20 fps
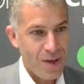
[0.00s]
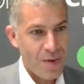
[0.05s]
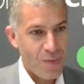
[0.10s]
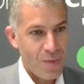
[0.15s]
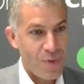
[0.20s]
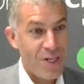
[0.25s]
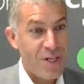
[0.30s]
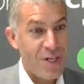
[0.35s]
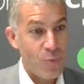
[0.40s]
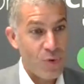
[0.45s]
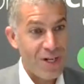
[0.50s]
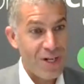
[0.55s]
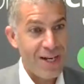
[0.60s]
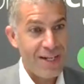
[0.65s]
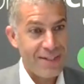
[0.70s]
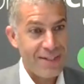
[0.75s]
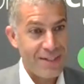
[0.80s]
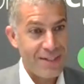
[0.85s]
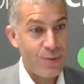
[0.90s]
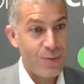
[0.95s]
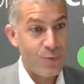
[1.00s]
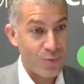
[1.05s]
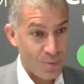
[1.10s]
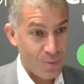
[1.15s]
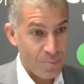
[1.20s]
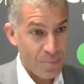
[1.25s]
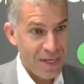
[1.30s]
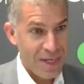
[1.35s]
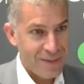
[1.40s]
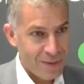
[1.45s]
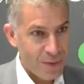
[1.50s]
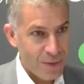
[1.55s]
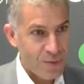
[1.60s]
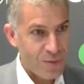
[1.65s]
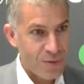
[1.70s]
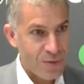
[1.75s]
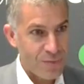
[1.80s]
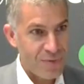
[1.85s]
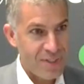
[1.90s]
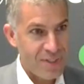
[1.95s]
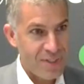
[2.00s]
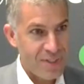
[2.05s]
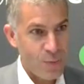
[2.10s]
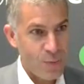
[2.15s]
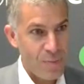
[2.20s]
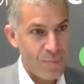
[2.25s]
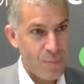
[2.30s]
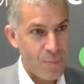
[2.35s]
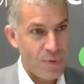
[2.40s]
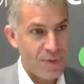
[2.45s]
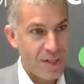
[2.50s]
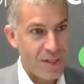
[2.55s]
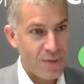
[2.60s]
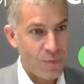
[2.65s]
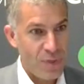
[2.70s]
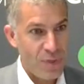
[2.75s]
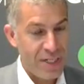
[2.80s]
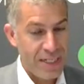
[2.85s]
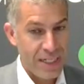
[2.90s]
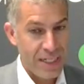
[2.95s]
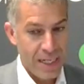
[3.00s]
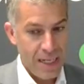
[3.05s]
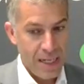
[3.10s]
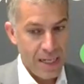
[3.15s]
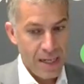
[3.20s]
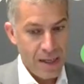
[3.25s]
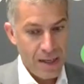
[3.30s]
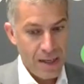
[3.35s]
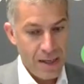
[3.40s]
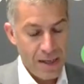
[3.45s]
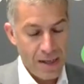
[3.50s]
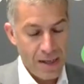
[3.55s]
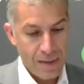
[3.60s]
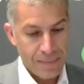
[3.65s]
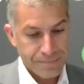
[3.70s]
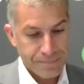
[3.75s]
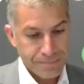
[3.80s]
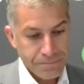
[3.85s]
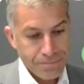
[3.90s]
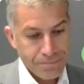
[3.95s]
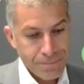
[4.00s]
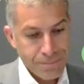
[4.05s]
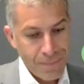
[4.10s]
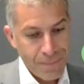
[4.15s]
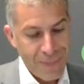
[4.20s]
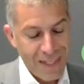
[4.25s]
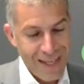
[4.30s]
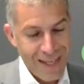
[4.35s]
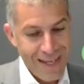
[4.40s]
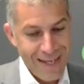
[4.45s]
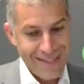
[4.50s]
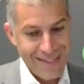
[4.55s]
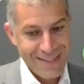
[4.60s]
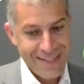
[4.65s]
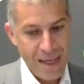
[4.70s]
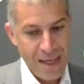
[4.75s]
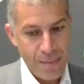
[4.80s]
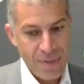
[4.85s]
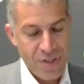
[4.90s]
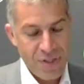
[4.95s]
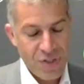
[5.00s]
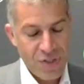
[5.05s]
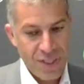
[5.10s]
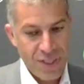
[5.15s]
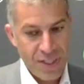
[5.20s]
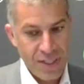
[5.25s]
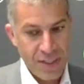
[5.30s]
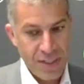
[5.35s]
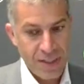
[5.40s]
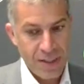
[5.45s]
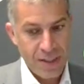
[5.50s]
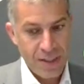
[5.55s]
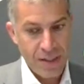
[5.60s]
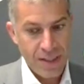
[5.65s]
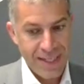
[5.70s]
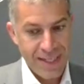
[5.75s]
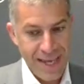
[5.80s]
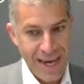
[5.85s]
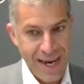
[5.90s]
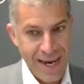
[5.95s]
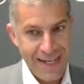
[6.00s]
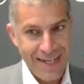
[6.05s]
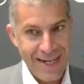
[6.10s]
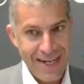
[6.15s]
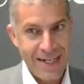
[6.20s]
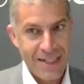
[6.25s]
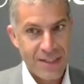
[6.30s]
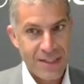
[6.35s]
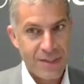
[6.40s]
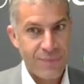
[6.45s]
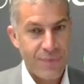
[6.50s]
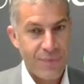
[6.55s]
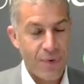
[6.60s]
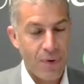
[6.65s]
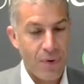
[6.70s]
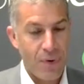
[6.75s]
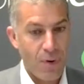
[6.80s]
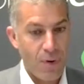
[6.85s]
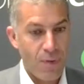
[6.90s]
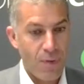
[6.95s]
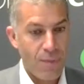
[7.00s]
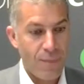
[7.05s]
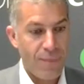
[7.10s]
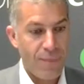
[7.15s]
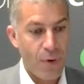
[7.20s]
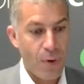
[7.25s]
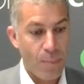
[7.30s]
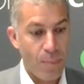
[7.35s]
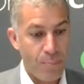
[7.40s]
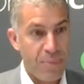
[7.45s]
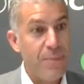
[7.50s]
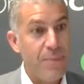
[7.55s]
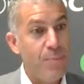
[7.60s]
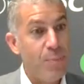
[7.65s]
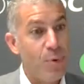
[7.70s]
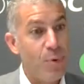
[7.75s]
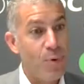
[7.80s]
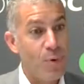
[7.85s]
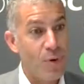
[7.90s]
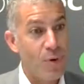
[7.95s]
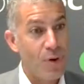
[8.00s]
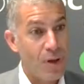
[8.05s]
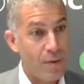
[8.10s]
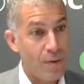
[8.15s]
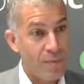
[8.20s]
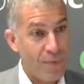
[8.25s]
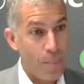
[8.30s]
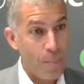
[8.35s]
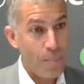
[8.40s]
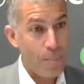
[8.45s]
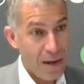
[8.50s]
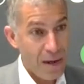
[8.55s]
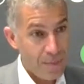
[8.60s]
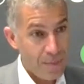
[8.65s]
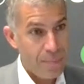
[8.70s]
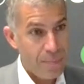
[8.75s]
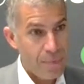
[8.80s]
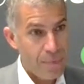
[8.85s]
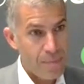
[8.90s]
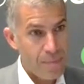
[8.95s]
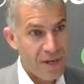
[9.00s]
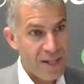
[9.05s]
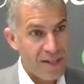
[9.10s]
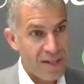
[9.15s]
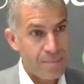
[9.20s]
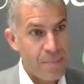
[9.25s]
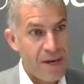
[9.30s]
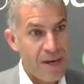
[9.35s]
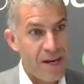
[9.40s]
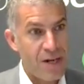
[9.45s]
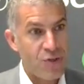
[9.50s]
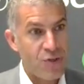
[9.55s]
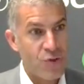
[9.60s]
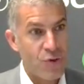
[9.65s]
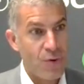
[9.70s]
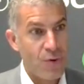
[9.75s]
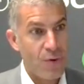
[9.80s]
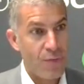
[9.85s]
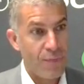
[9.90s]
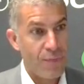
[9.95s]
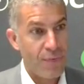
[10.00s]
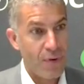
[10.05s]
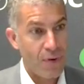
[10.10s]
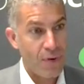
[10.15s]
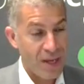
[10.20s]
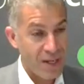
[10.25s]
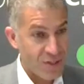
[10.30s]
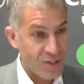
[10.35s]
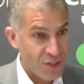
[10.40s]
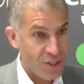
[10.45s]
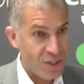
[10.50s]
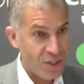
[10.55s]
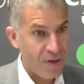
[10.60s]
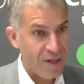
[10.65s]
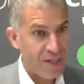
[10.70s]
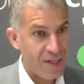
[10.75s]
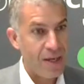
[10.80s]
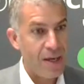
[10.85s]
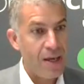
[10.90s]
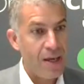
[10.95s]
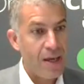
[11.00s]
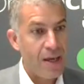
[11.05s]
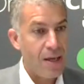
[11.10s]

really related to the maintenance of the equipment and really establishing guidelines for people, for plant manager, for engineering